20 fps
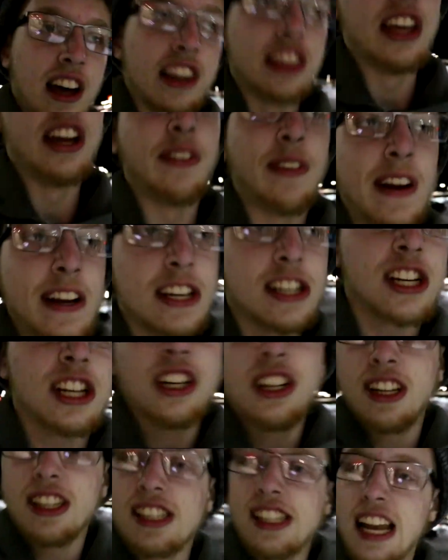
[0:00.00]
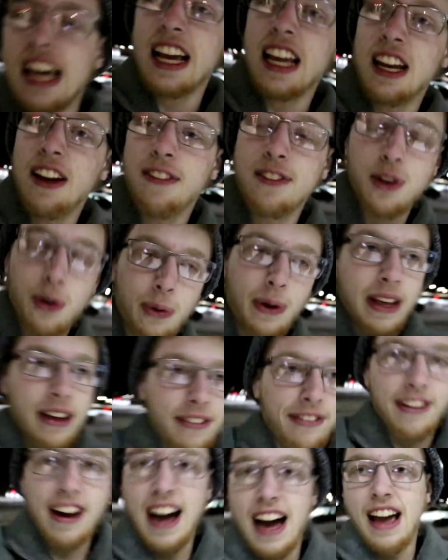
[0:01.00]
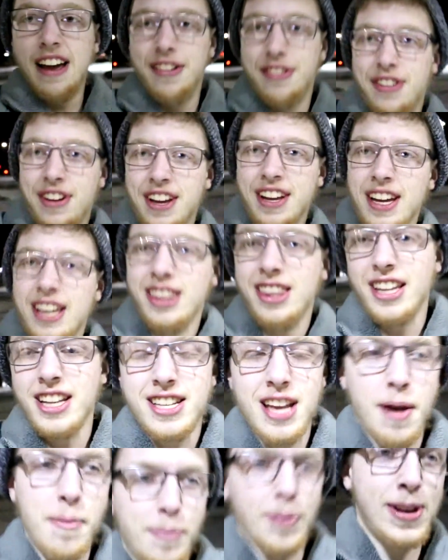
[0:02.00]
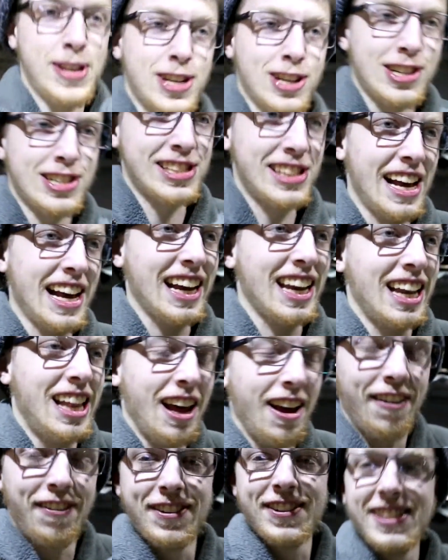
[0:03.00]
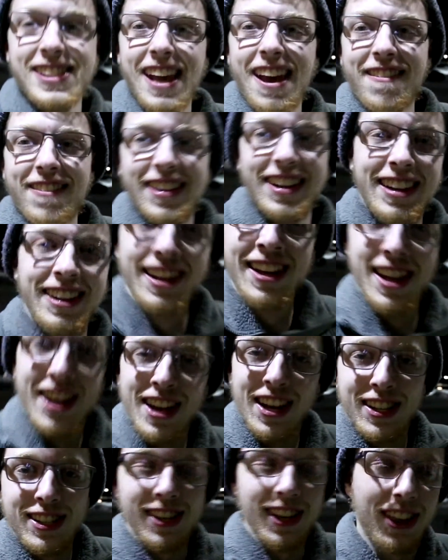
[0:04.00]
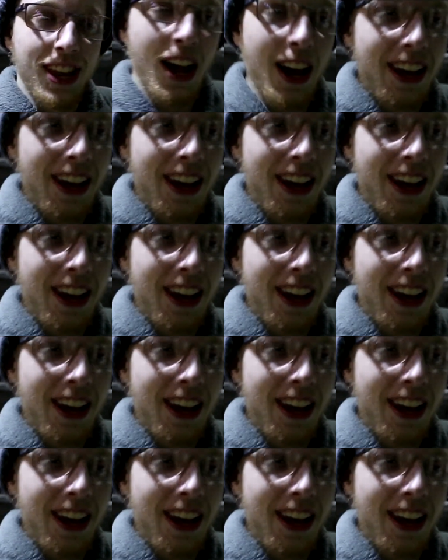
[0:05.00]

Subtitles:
The wind chill is negative 25 and the temperature is negative 7, so